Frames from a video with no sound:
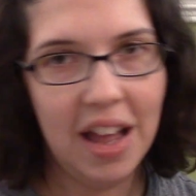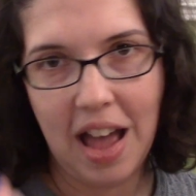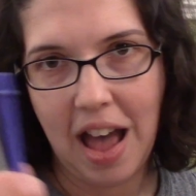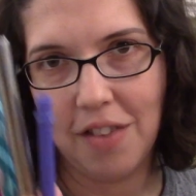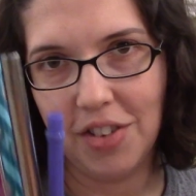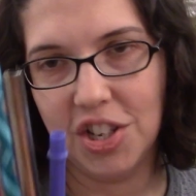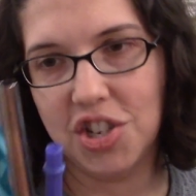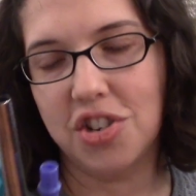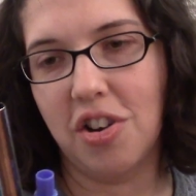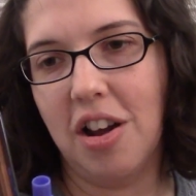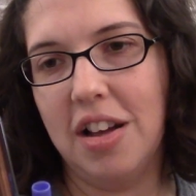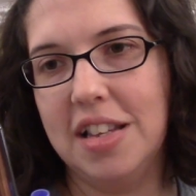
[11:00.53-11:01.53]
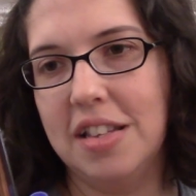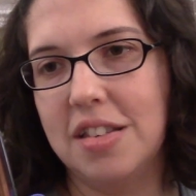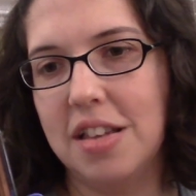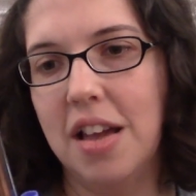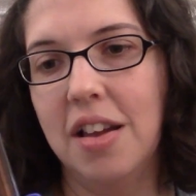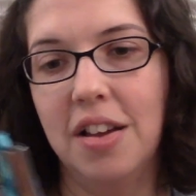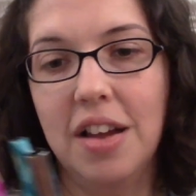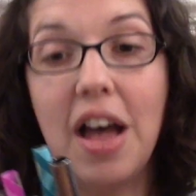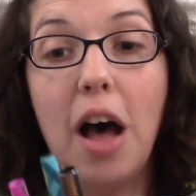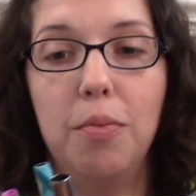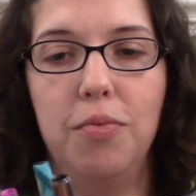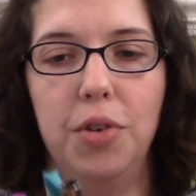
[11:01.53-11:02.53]
Having a straw is
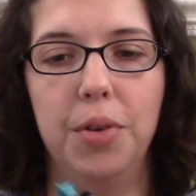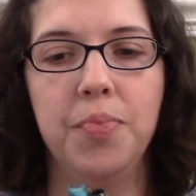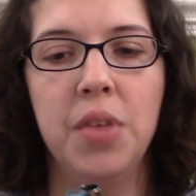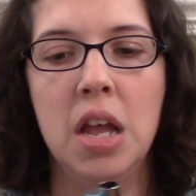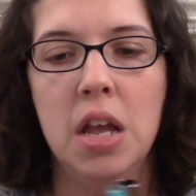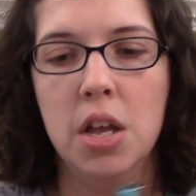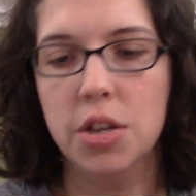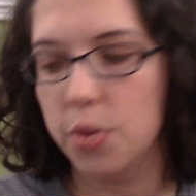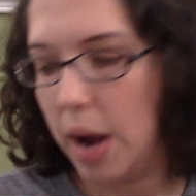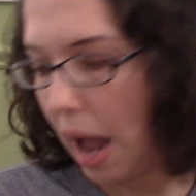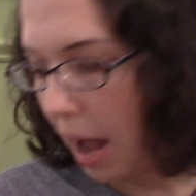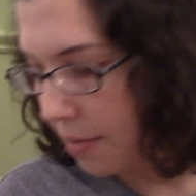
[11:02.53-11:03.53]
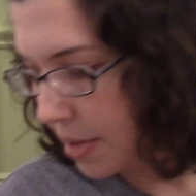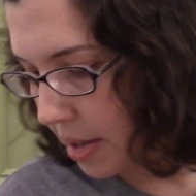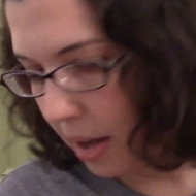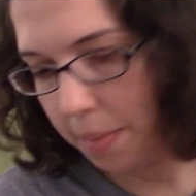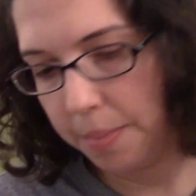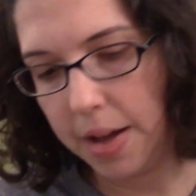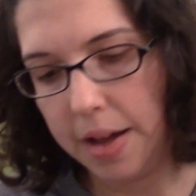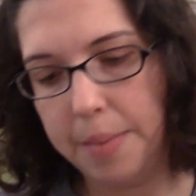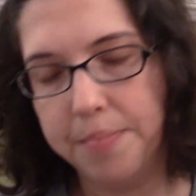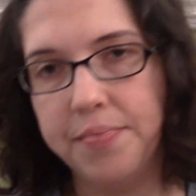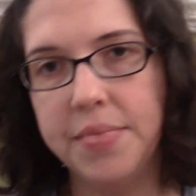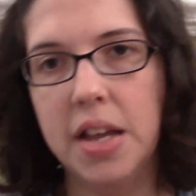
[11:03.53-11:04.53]
helpful. So I have
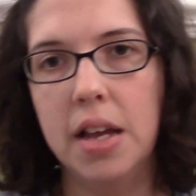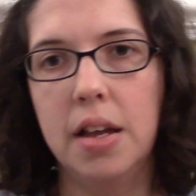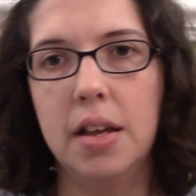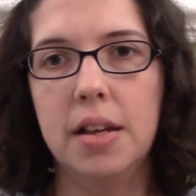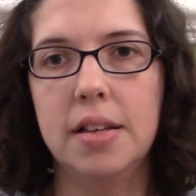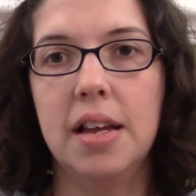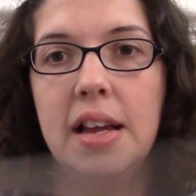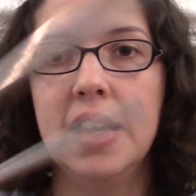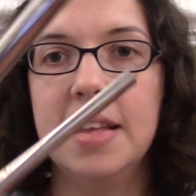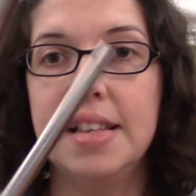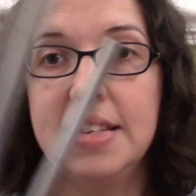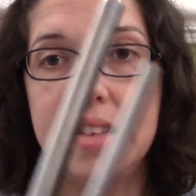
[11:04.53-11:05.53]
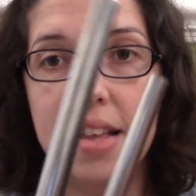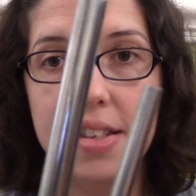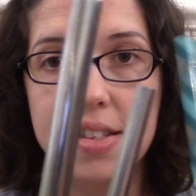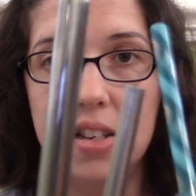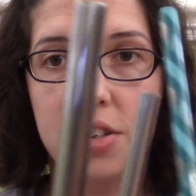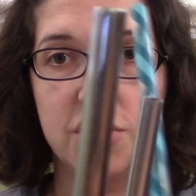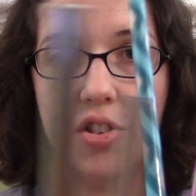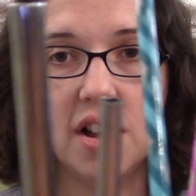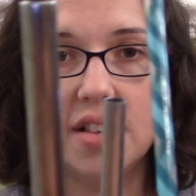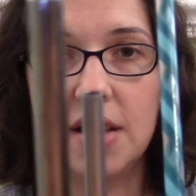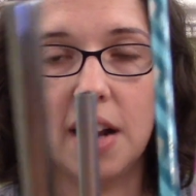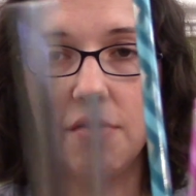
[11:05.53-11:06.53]
some these stainless steel
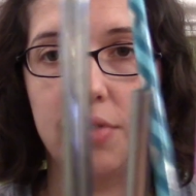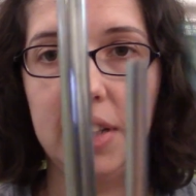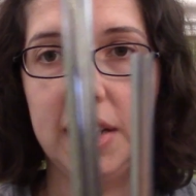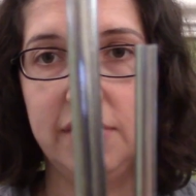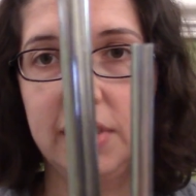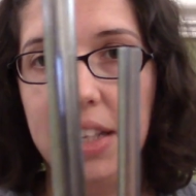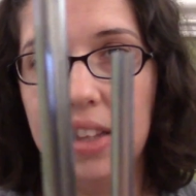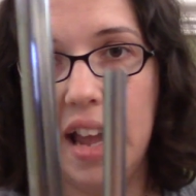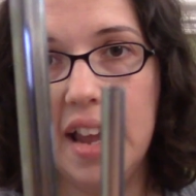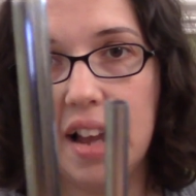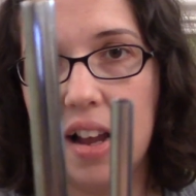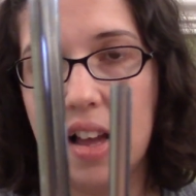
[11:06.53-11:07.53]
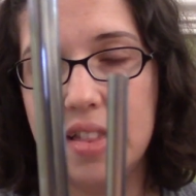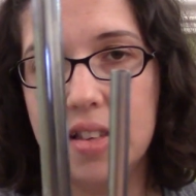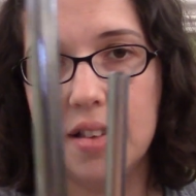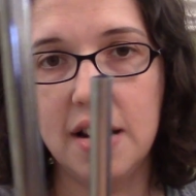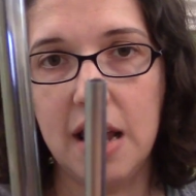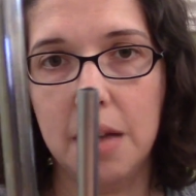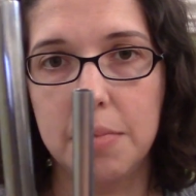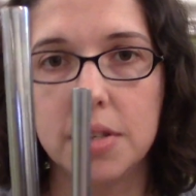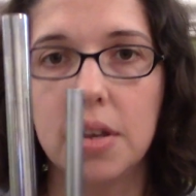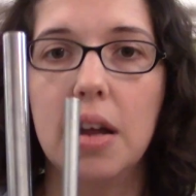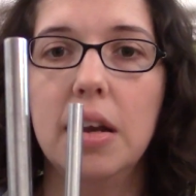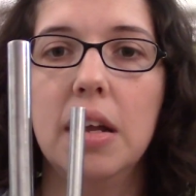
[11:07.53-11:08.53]
straws that I really like. I got these on
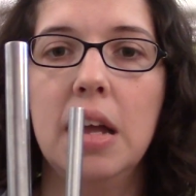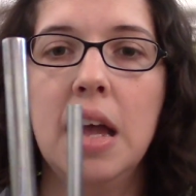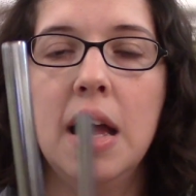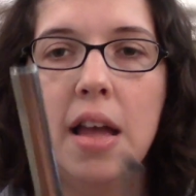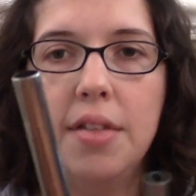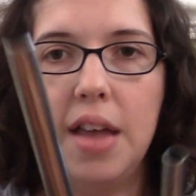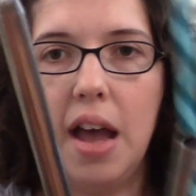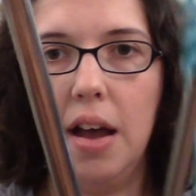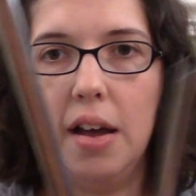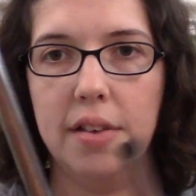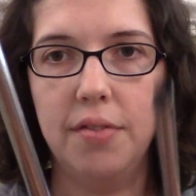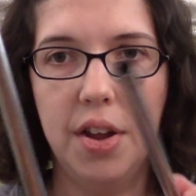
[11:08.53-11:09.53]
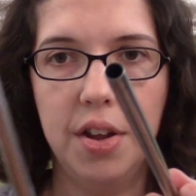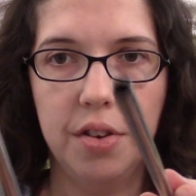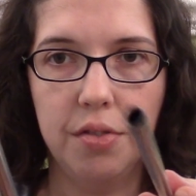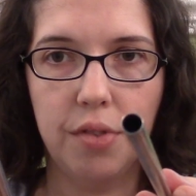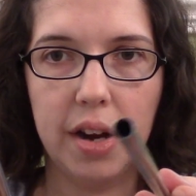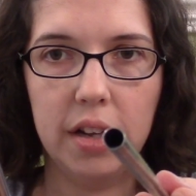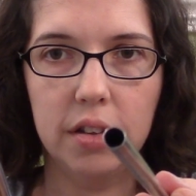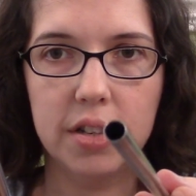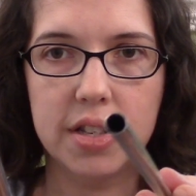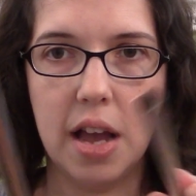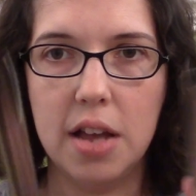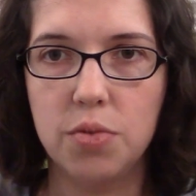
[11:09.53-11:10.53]
Amazon. They have regular
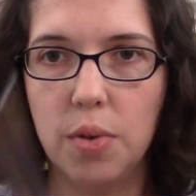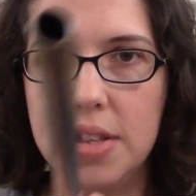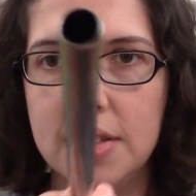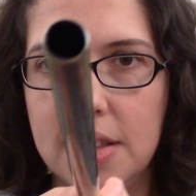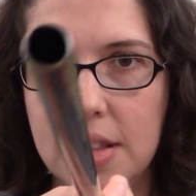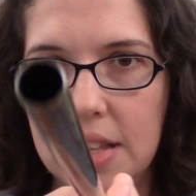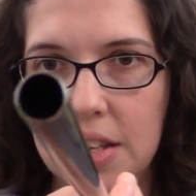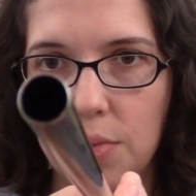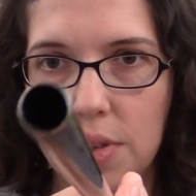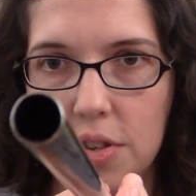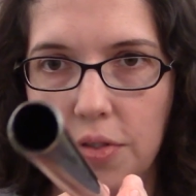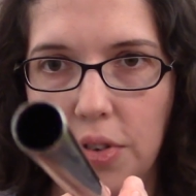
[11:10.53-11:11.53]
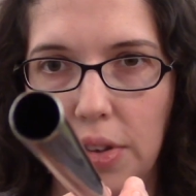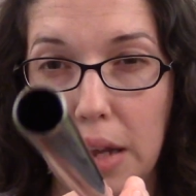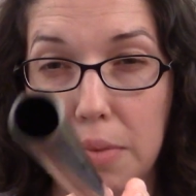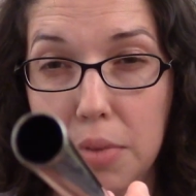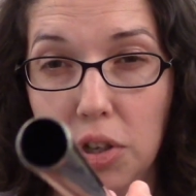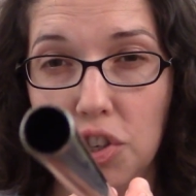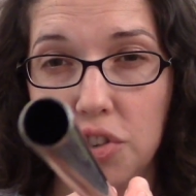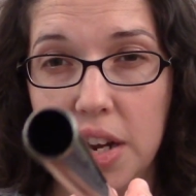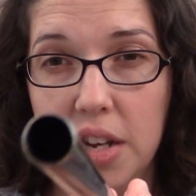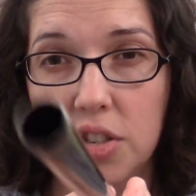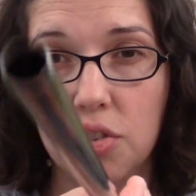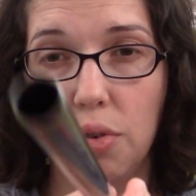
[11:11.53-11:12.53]
size ones, and then these ones are for like
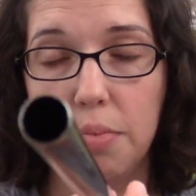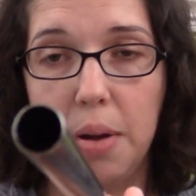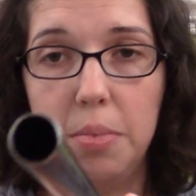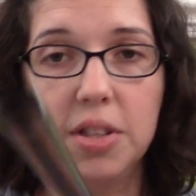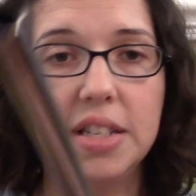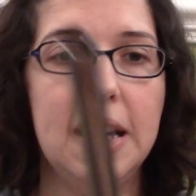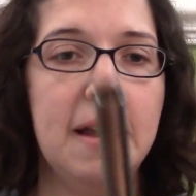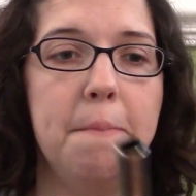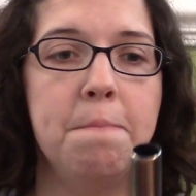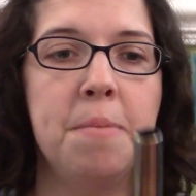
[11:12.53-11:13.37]
milkshakes or bubble tea.